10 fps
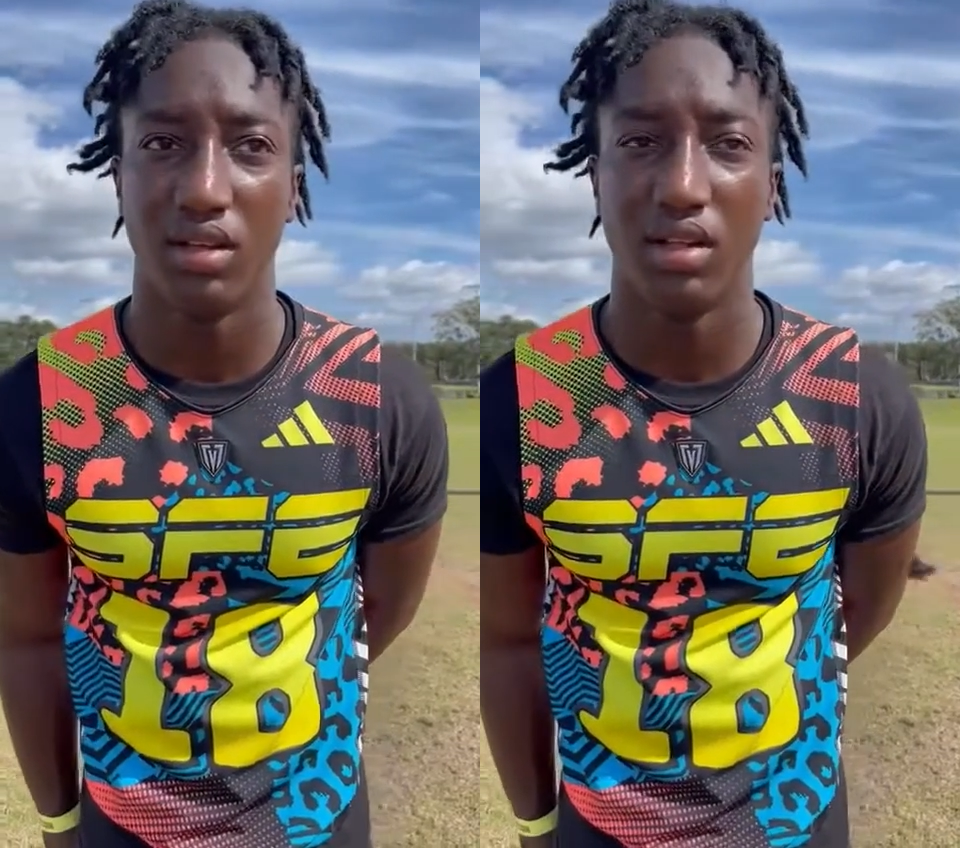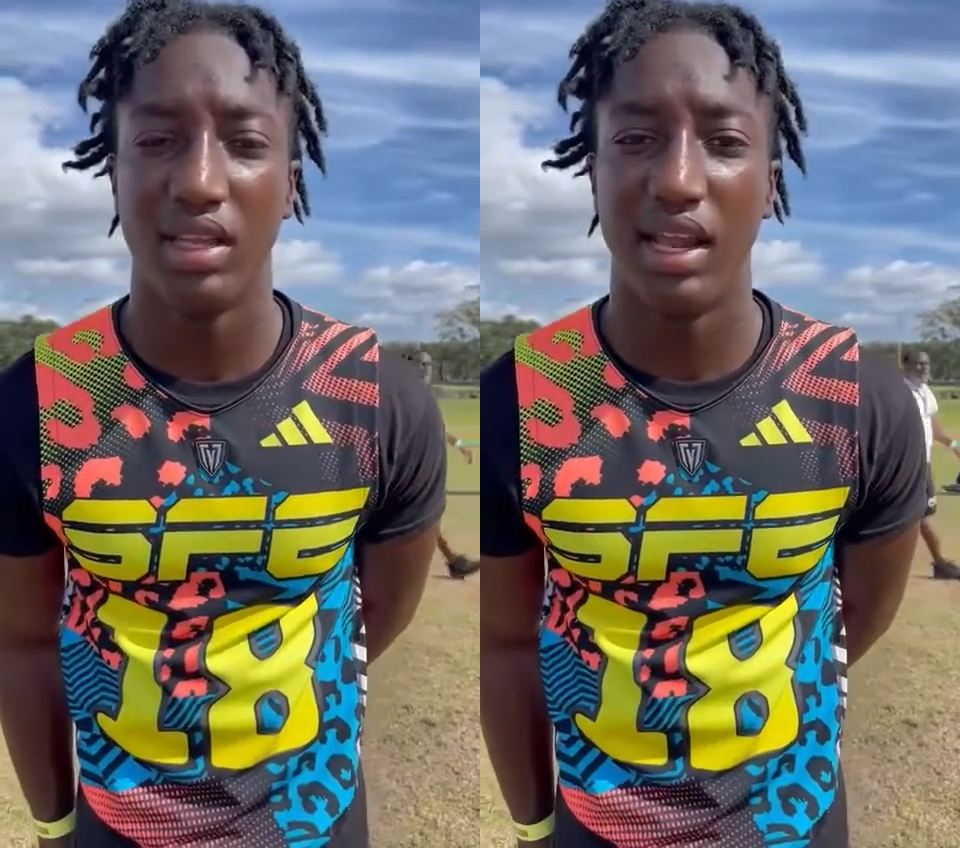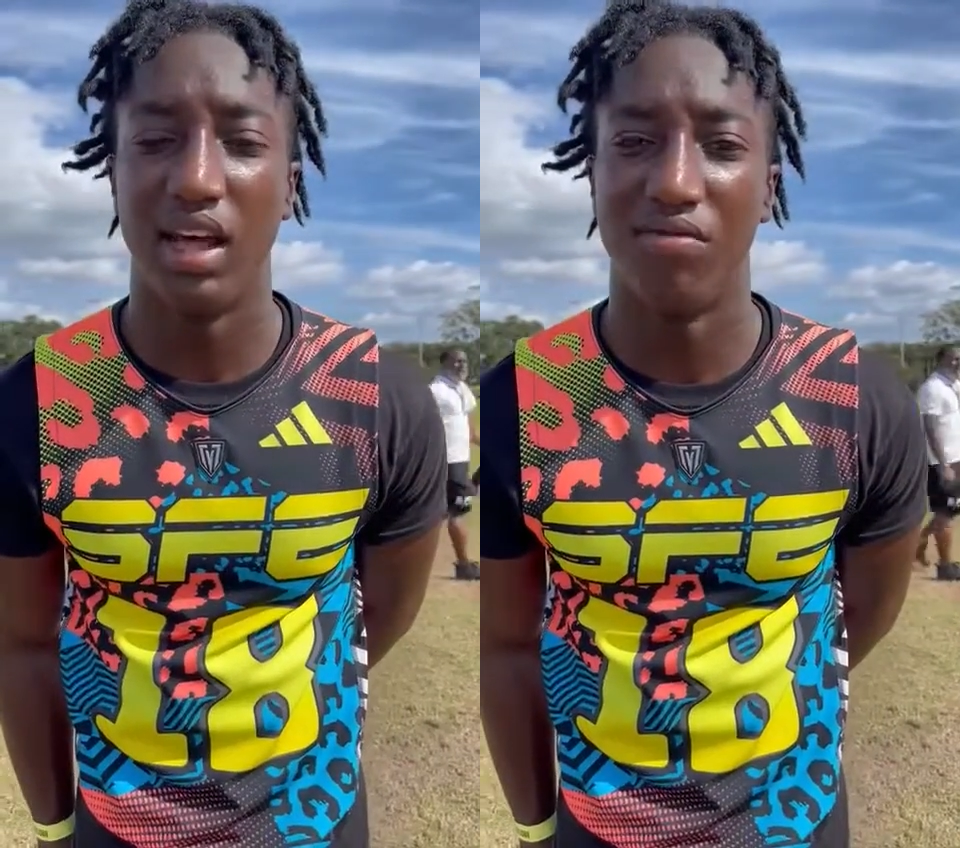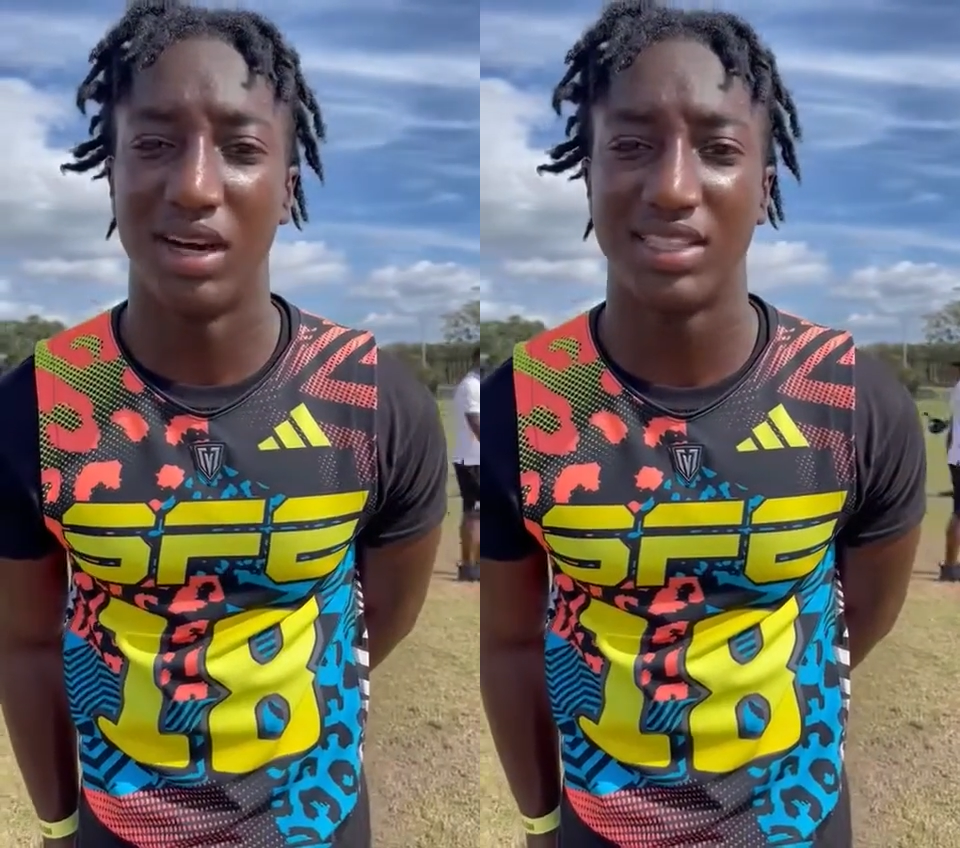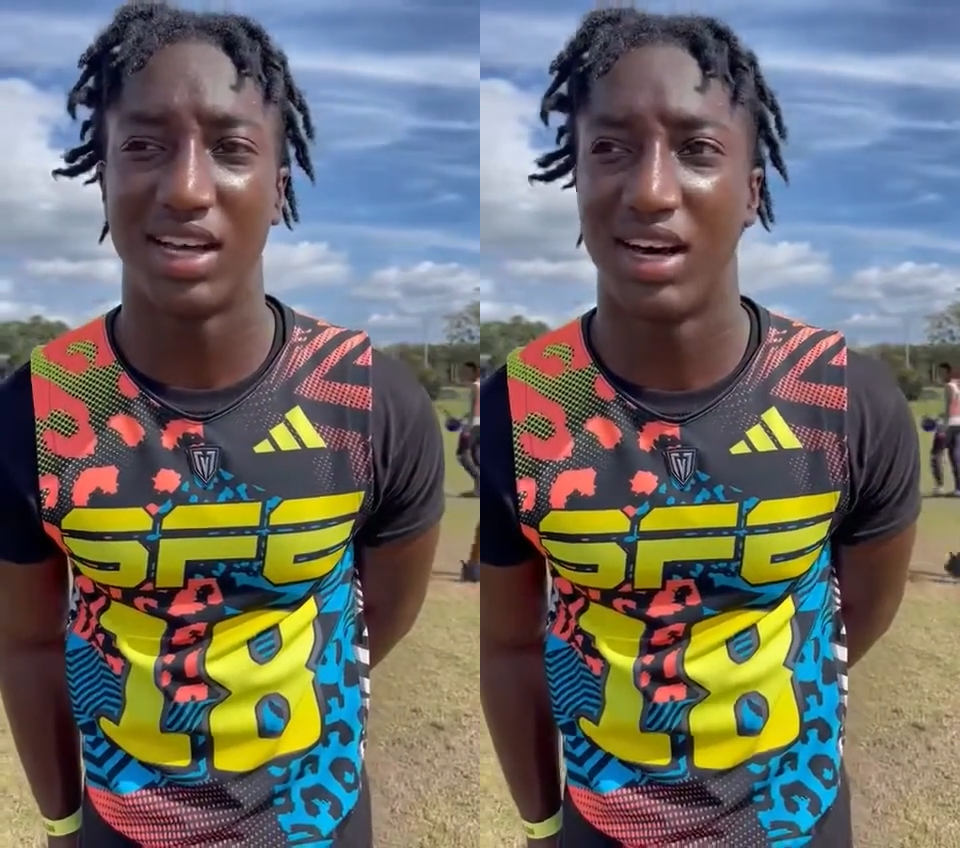They love my
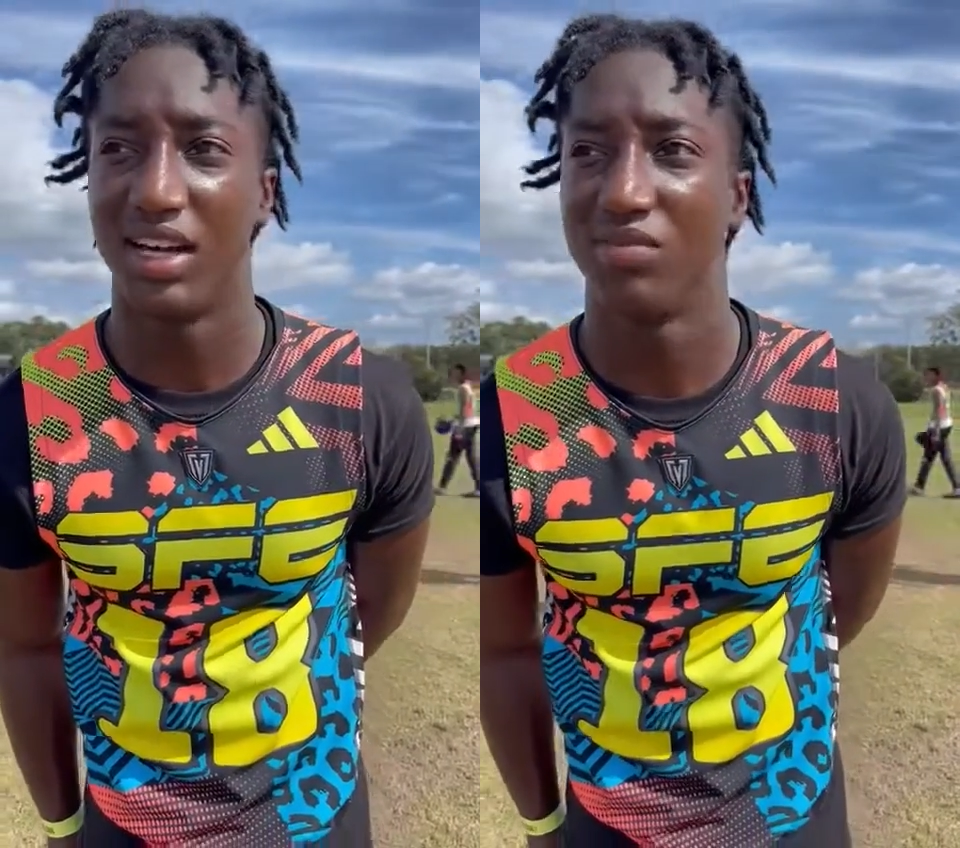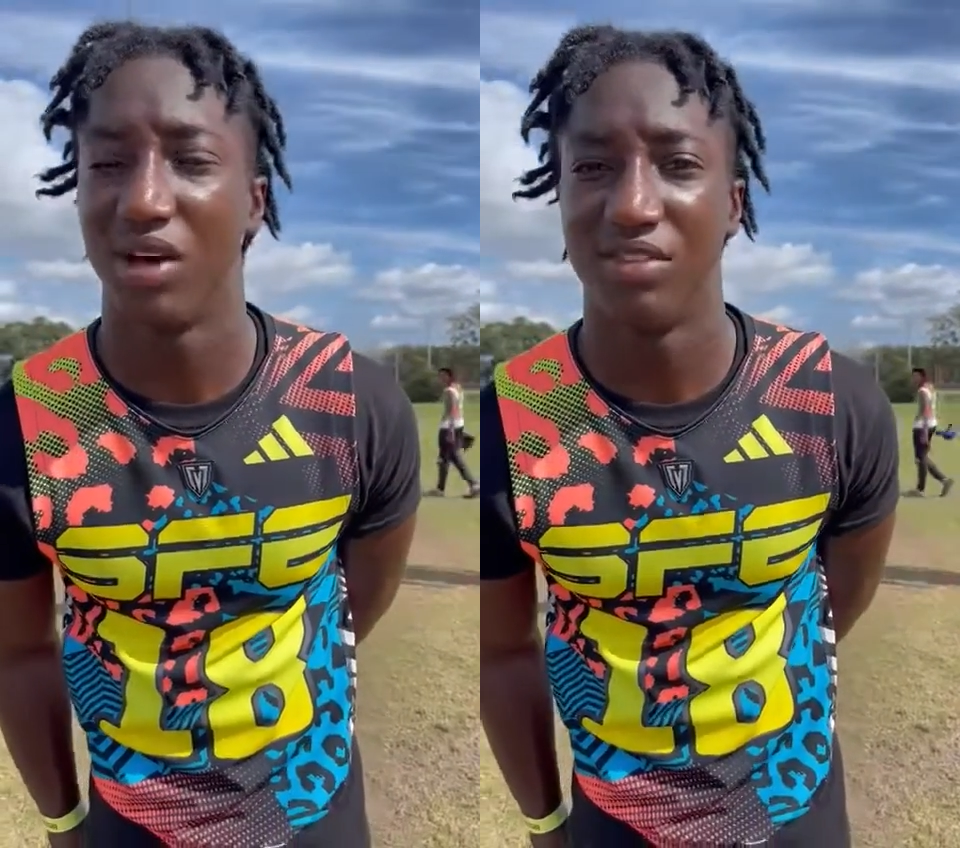size, my